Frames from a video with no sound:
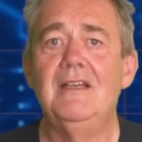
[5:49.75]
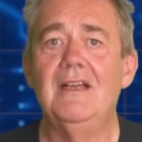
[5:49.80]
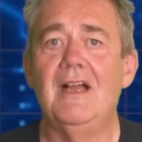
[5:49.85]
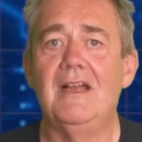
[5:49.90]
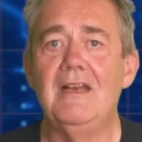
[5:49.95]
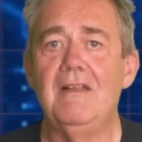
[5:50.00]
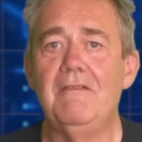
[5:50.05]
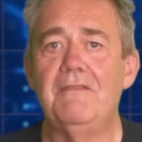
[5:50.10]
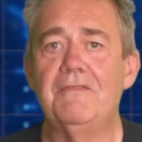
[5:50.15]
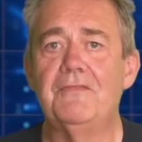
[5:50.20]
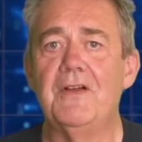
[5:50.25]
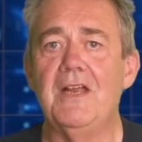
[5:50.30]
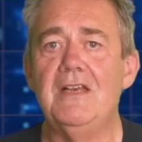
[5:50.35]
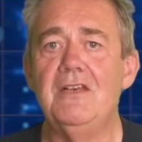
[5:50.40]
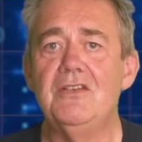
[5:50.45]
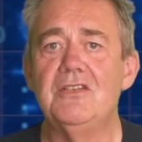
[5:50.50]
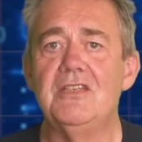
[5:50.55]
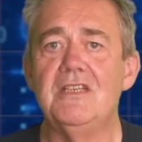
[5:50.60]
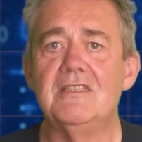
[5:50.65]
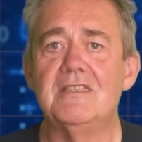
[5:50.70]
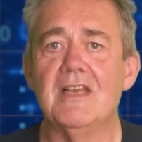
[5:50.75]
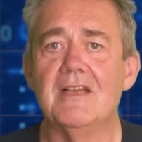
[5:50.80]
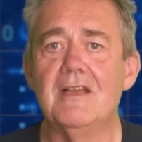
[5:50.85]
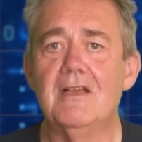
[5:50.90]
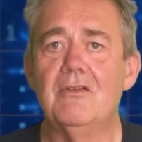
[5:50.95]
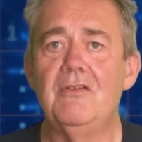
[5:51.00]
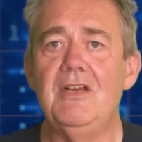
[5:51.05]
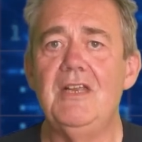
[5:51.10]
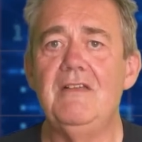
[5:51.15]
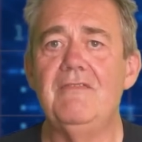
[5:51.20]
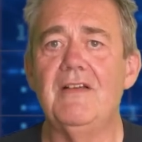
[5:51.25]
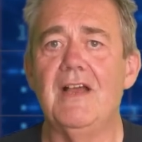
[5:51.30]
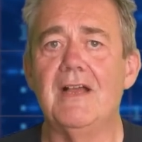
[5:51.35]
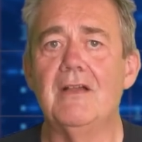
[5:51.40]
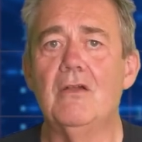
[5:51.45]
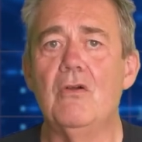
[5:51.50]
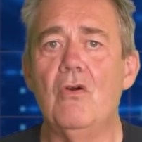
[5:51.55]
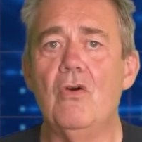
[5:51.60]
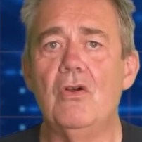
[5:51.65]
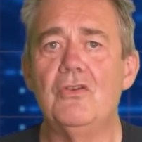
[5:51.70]
and in French, it's a grive à
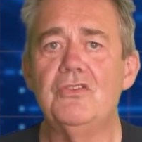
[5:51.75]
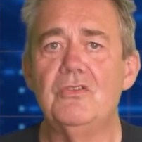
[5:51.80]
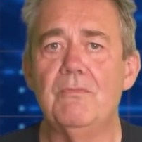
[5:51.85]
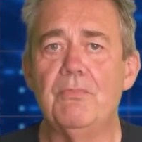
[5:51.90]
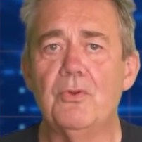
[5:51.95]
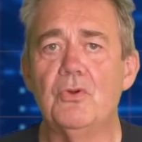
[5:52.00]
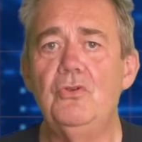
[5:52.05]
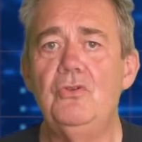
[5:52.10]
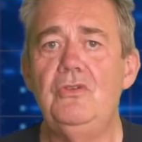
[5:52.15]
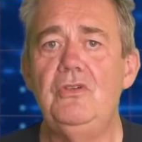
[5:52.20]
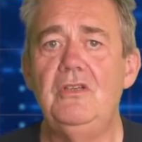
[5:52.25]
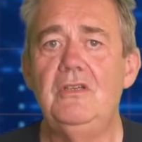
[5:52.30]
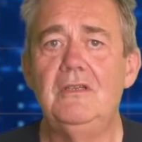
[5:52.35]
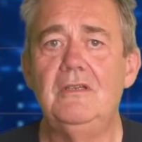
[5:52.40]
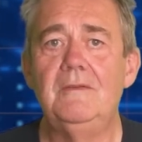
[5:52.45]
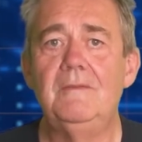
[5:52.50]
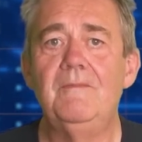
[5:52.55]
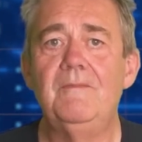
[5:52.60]
gorge brune.